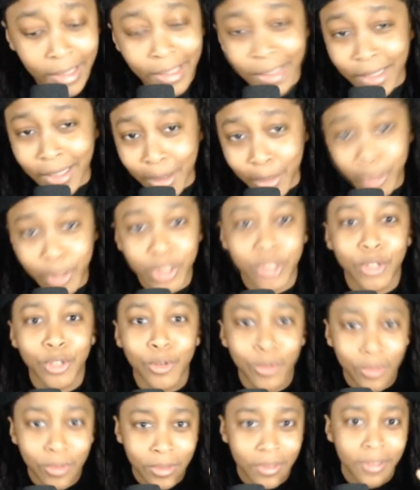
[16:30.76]
Number
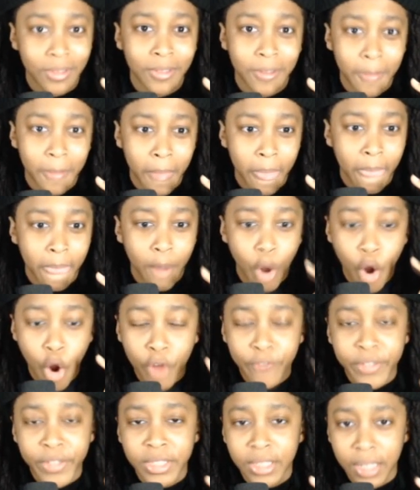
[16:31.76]
two,
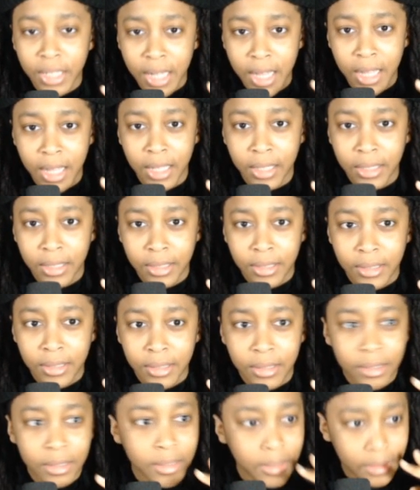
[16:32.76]
offensive line
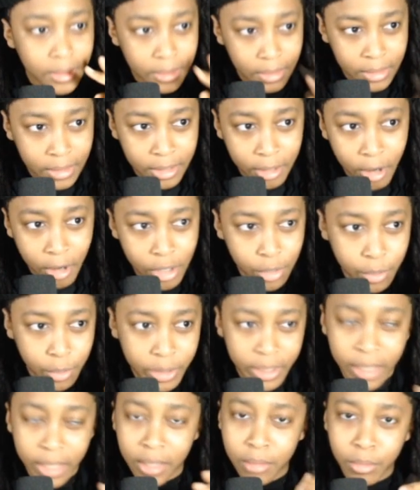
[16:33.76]
starts with
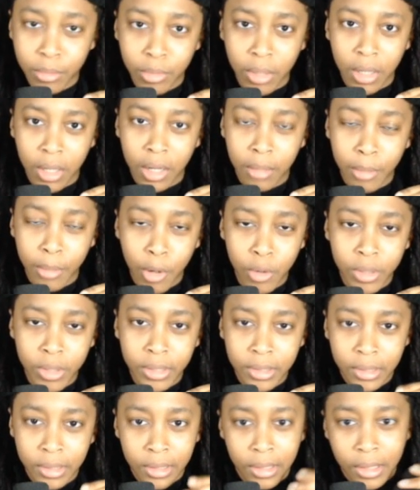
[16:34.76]
Taylor uh, Moton.
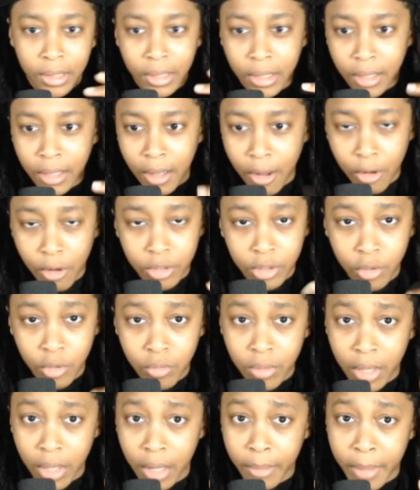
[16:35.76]

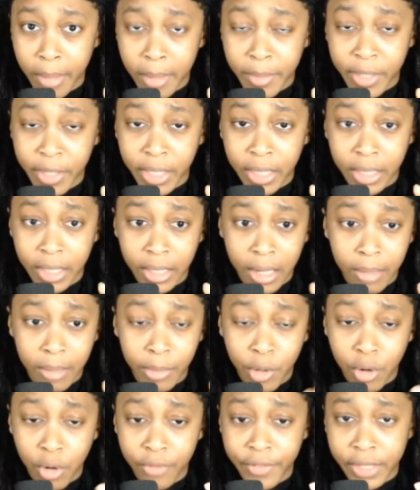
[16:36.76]
Also, uh, maybe getting a
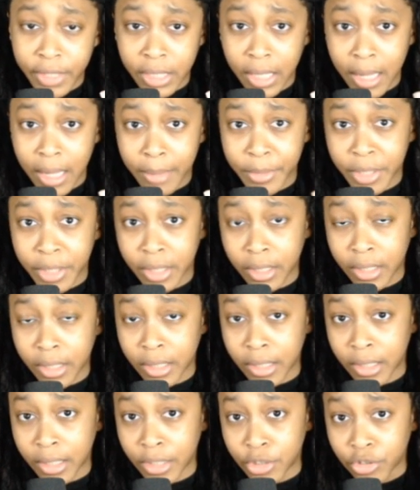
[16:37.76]
couple of offensive linemen in a
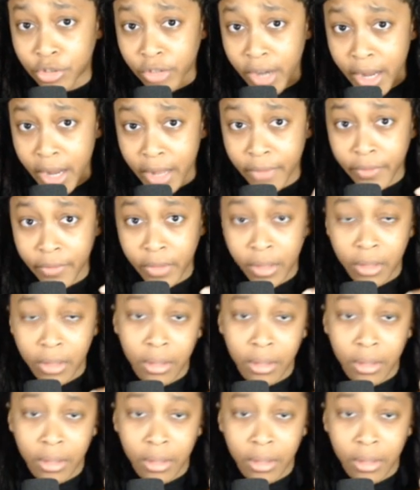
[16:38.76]
in a draft.